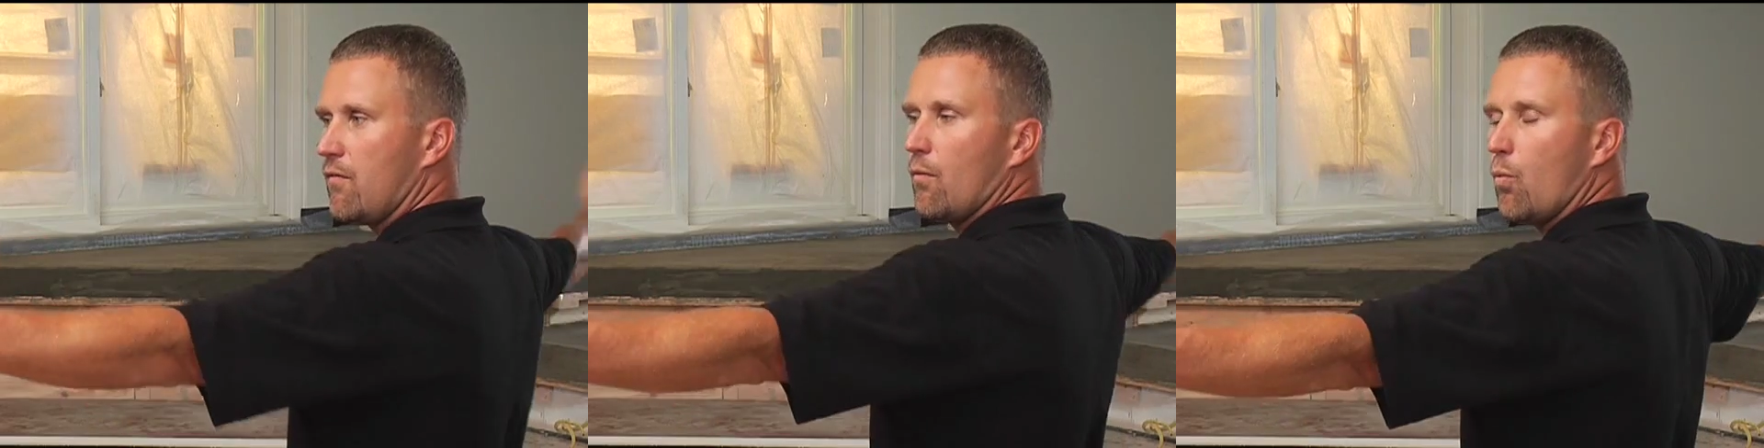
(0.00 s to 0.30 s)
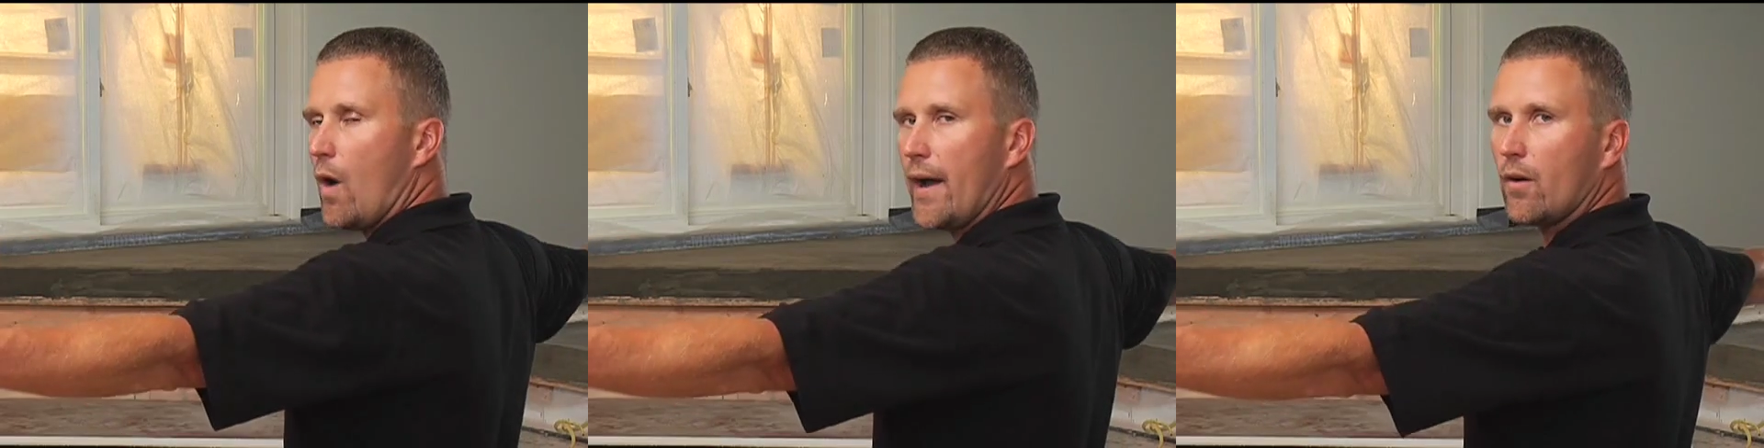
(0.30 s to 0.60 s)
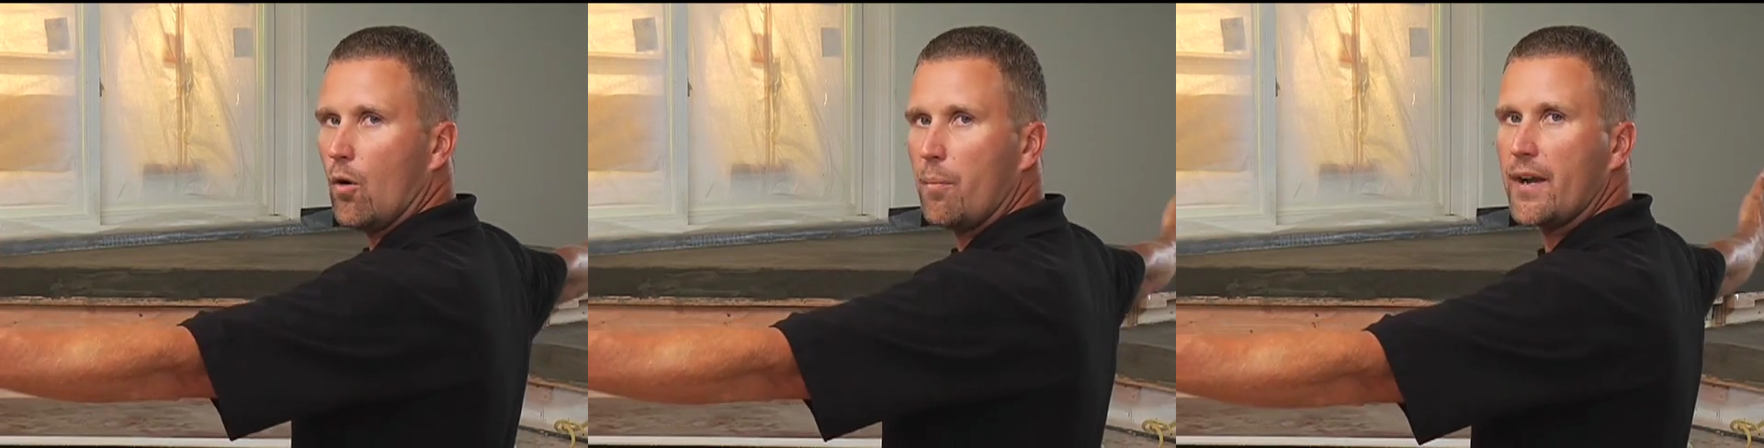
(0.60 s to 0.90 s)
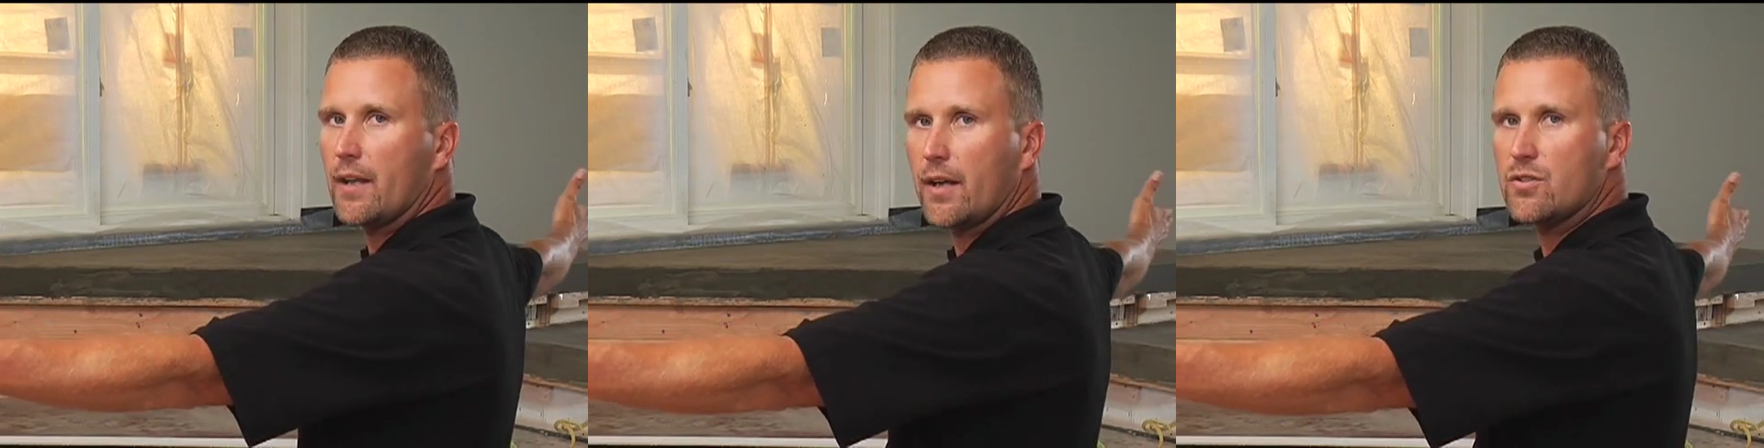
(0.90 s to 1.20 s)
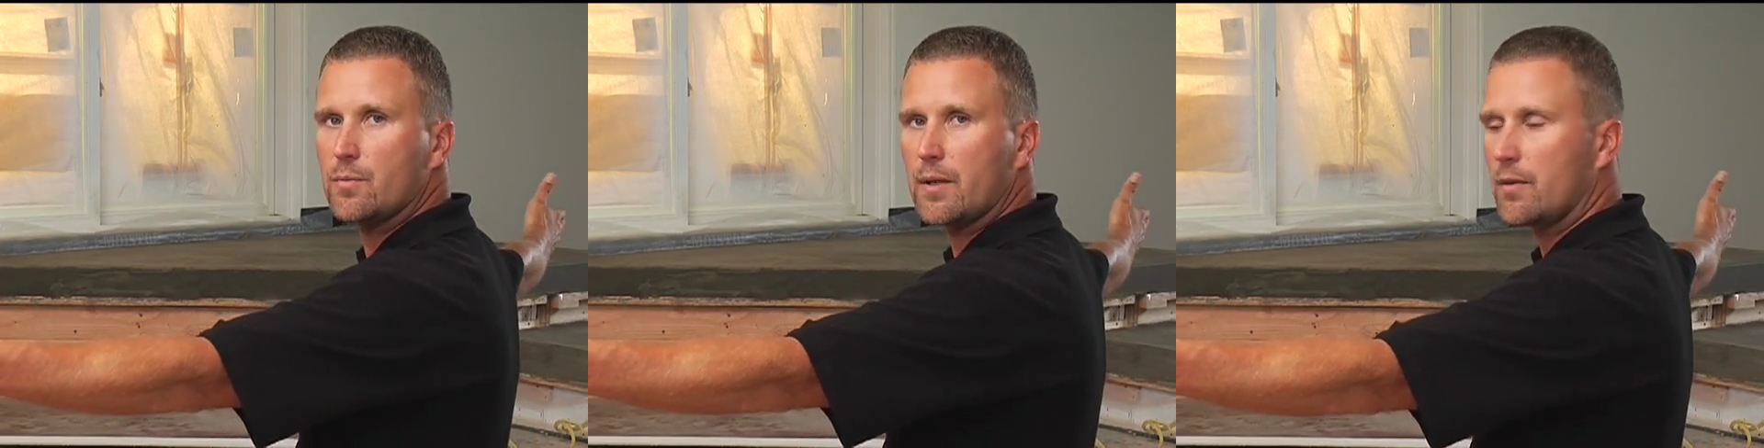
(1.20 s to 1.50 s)
wide open that
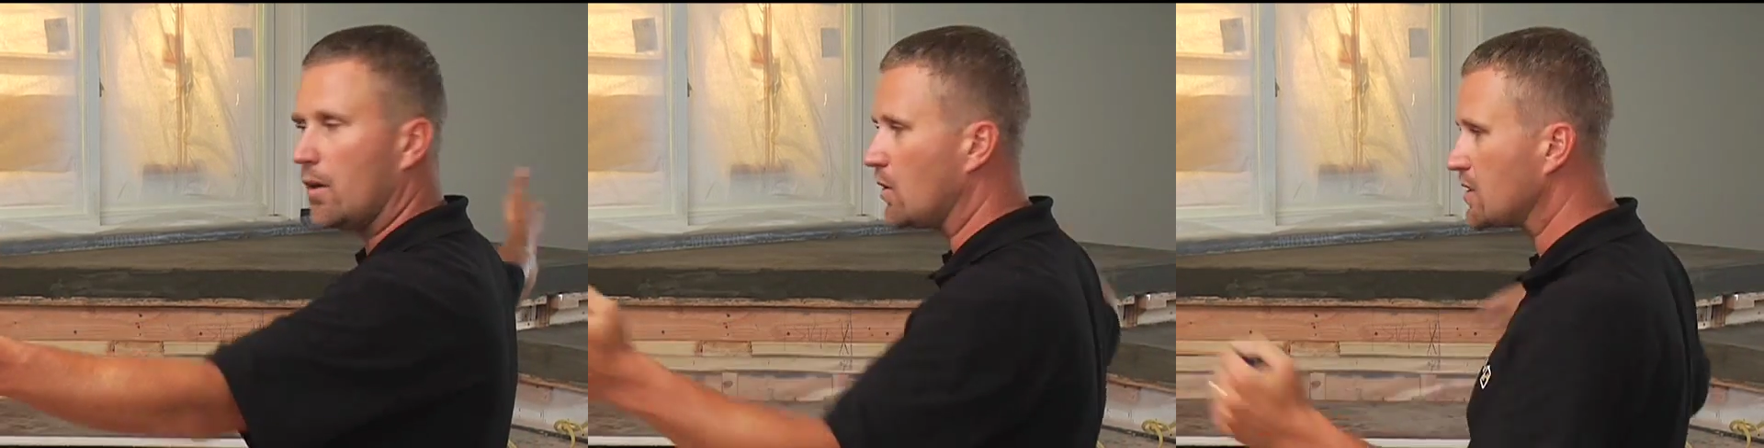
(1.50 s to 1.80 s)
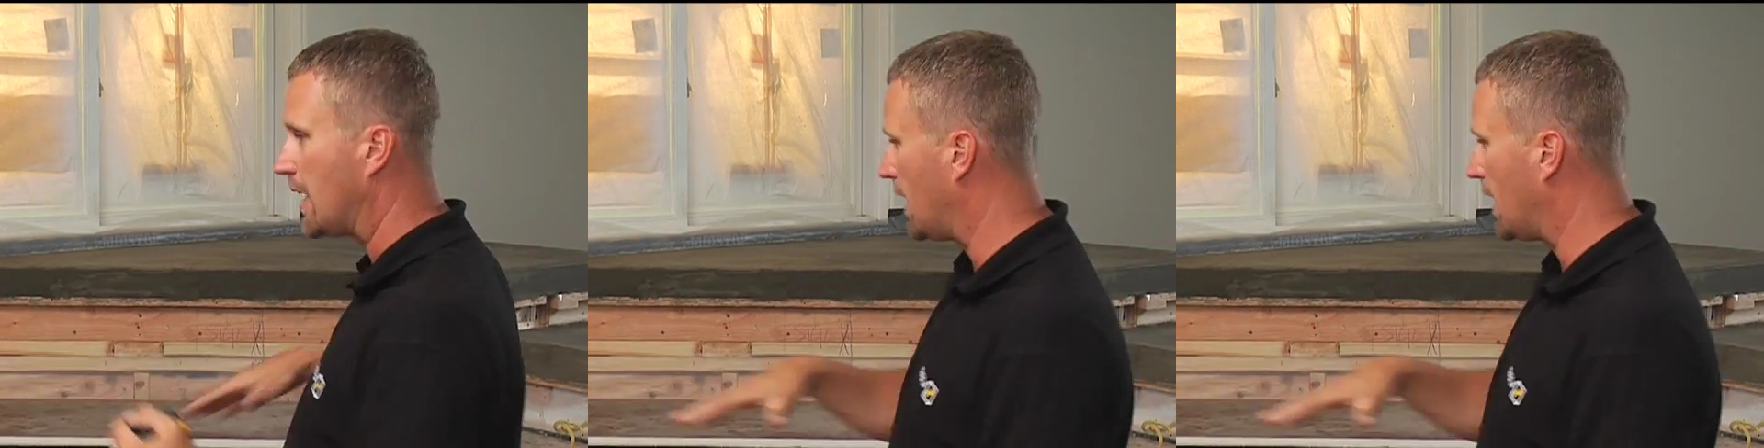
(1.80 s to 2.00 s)
laser beam goes,